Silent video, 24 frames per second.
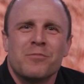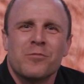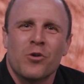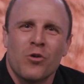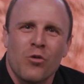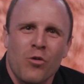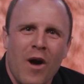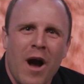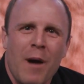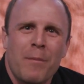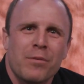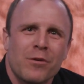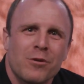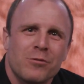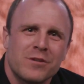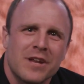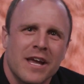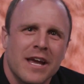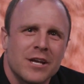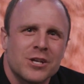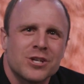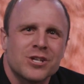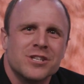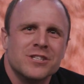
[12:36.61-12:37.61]
Crop
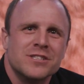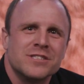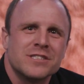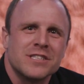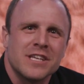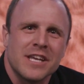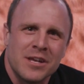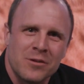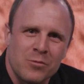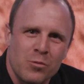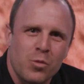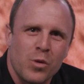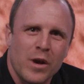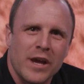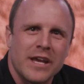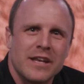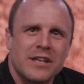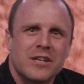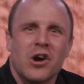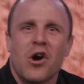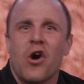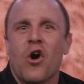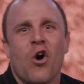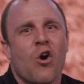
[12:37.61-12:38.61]
rotations in
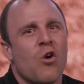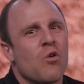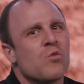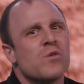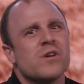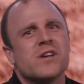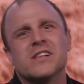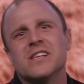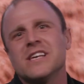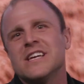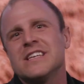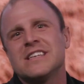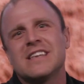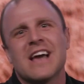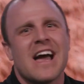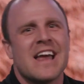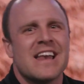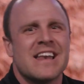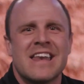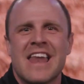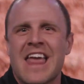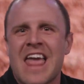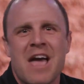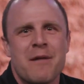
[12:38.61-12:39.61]
wheat are really
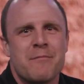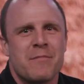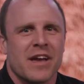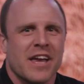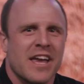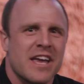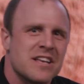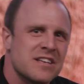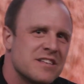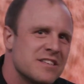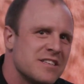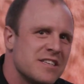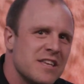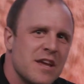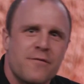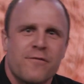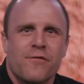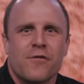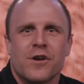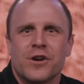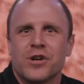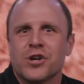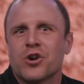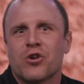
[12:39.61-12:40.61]
dynamic and
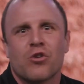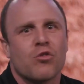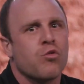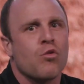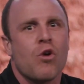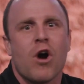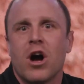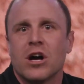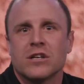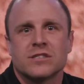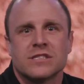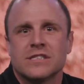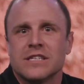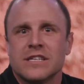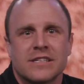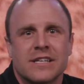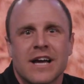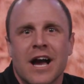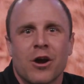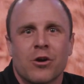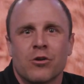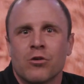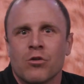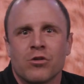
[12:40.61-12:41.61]
different across the
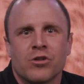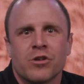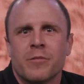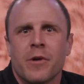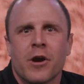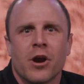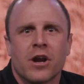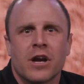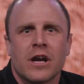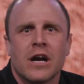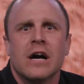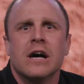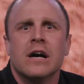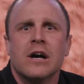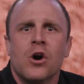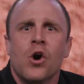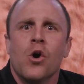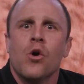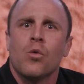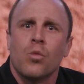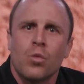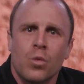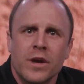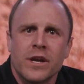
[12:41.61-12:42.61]
entire North America
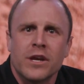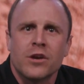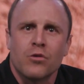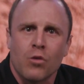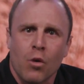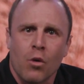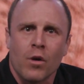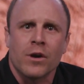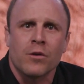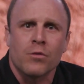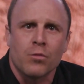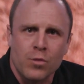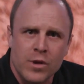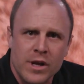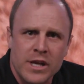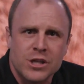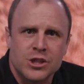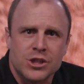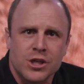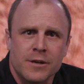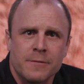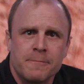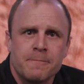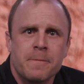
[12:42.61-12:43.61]
wheat growing
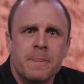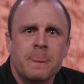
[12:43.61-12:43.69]
region.